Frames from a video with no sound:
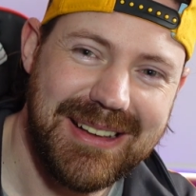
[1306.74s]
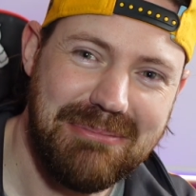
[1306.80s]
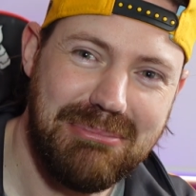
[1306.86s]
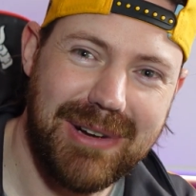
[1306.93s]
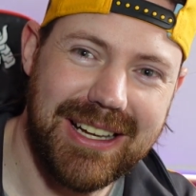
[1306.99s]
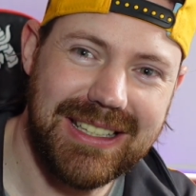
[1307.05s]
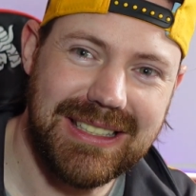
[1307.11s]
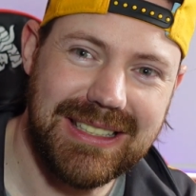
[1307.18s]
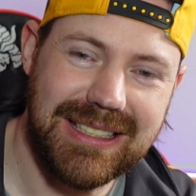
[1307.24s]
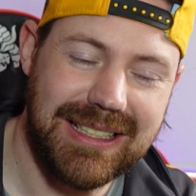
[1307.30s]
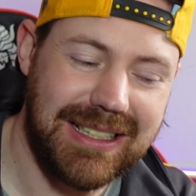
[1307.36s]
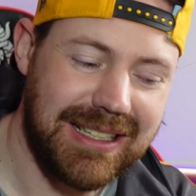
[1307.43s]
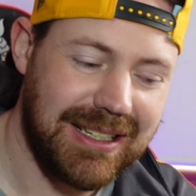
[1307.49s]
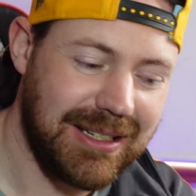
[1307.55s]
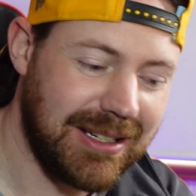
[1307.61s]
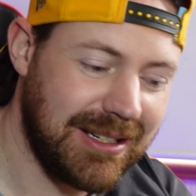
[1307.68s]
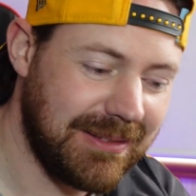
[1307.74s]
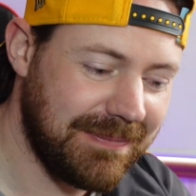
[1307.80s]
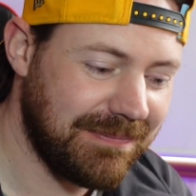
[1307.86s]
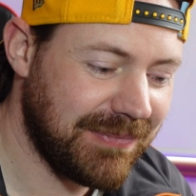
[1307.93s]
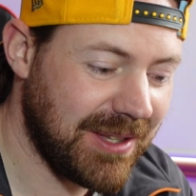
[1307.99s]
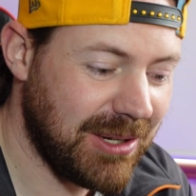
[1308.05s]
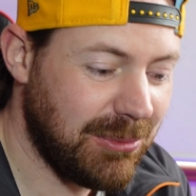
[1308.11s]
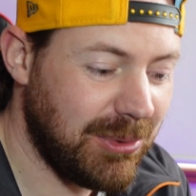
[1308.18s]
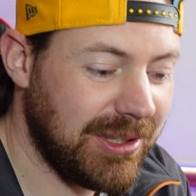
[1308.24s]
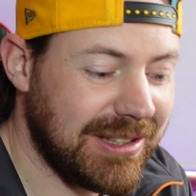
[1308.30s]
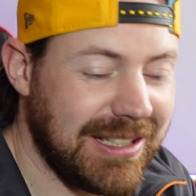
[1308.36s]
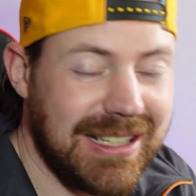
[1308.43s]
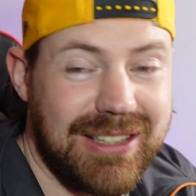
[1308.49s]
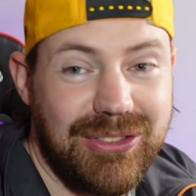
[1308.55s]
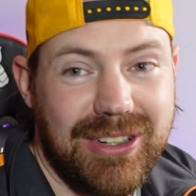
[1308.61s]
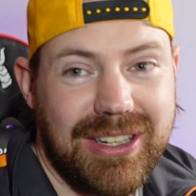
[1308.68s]
But what
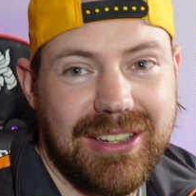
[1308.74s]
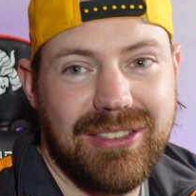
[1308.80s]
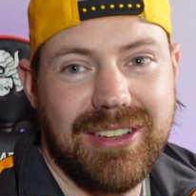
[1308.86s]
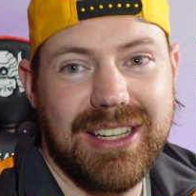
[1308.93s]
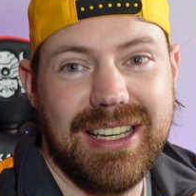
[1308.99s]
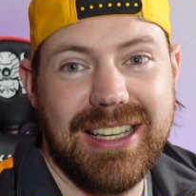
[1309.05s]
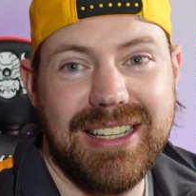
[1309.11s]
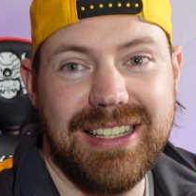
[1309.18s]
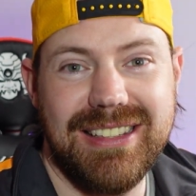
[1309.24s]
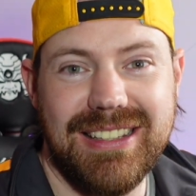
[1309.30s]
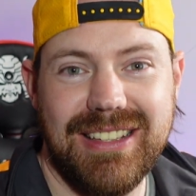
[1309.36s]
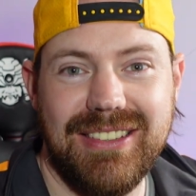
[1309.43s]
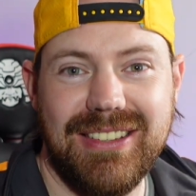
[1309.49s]
that effectively is